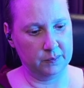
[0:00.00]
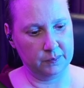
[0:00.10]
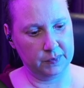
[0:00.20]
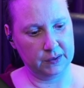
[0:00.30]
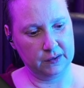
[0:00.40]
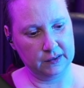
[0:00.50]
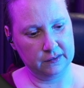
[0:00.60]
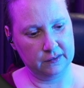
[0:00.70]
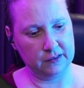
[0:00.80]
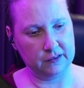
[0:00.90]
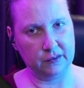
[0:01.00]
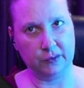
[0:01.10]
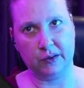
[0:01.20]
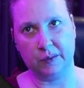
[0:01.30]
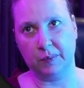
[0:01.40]
But let's just
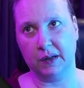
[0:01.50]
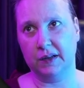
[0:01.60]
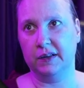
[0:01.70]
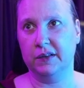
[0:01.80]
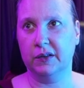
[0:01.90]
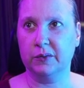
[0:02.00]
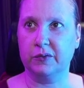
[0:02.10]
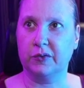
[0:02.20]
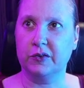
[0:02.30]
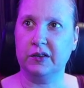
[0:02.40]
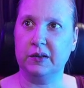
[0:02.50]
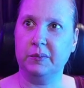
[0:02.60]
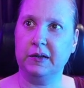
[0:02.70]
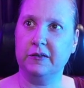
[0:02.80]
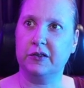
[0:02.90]
look at my notes for
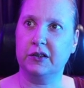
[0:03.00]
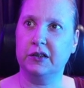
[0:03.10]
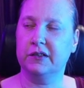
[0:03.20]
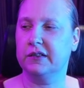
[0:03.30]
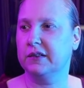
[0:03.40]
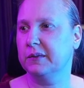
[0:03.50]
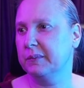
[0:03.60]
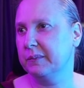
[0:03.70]
GDB first.